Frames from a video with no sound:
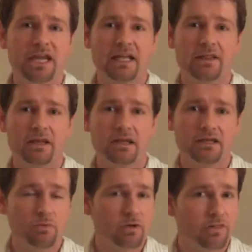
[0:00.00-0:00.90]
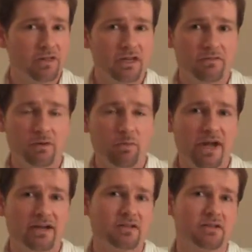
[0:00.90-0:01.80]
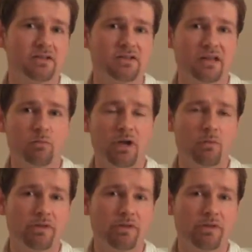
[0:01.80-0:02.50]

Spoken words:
And you want to think of your practice in the same way,